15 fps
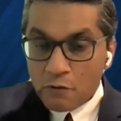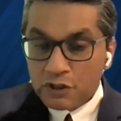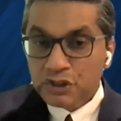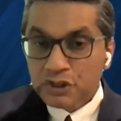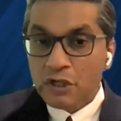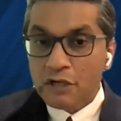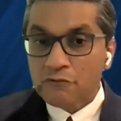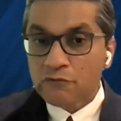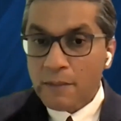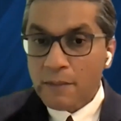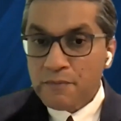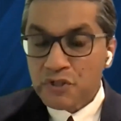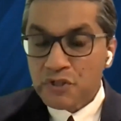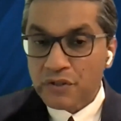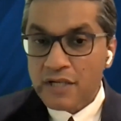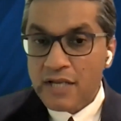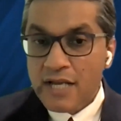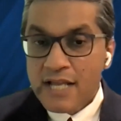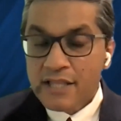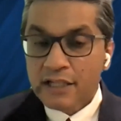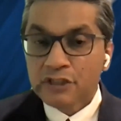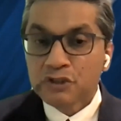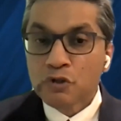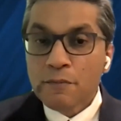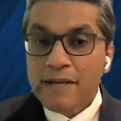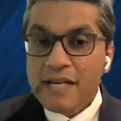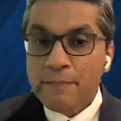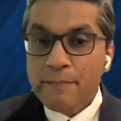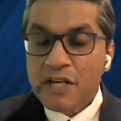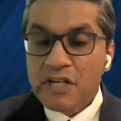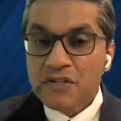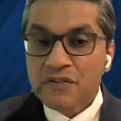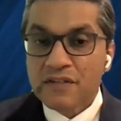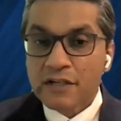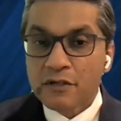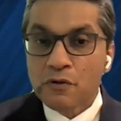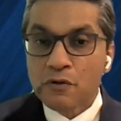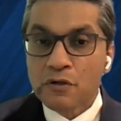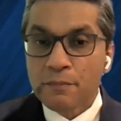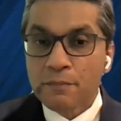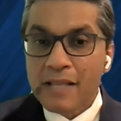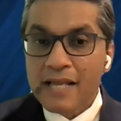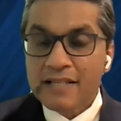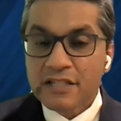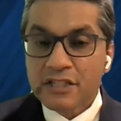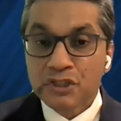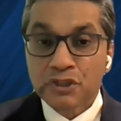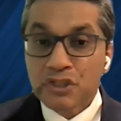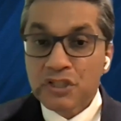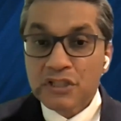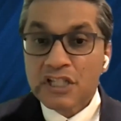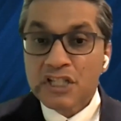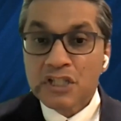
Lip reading: was not ruptured. There are so many patients that go to a plastic surgeon.